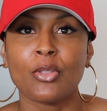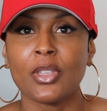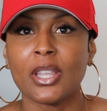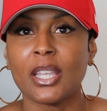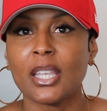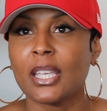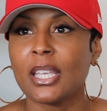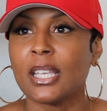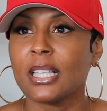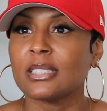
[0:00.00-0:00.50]

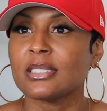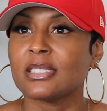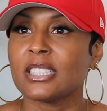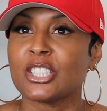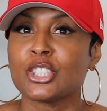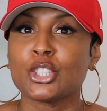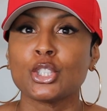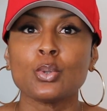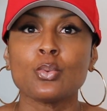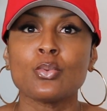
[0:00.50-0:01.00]
things
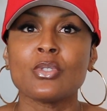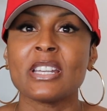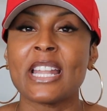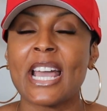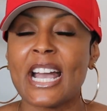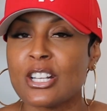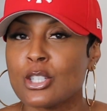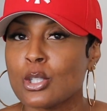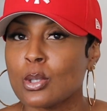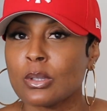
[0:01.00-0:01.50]
that you
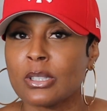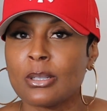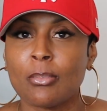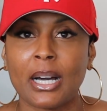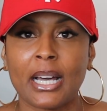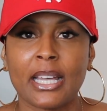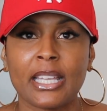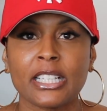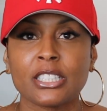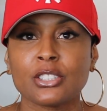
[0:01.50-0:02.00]
naturally
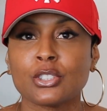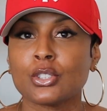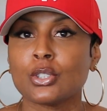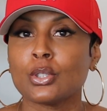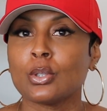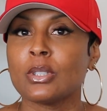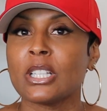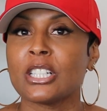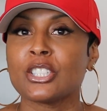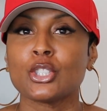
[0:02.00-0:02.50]
buy
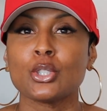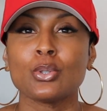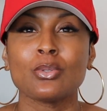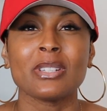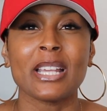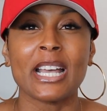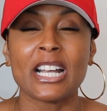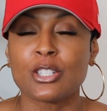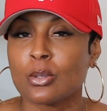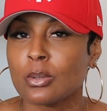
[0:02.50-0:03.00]
into, that you
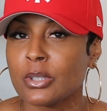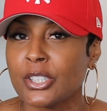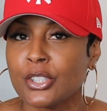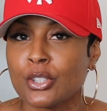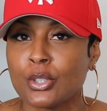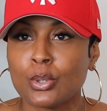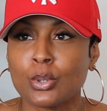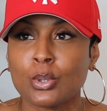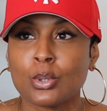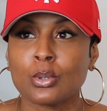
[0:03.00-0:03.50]
naturally
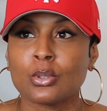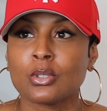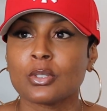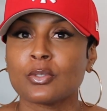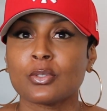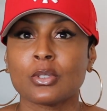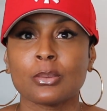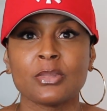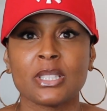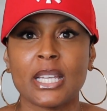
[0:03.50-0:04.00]
use
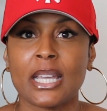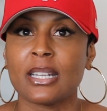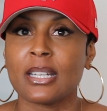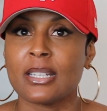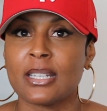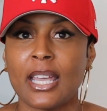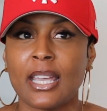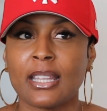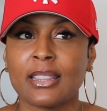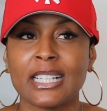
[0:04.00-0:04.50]
from day to
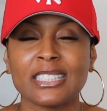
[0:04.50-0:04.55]
day.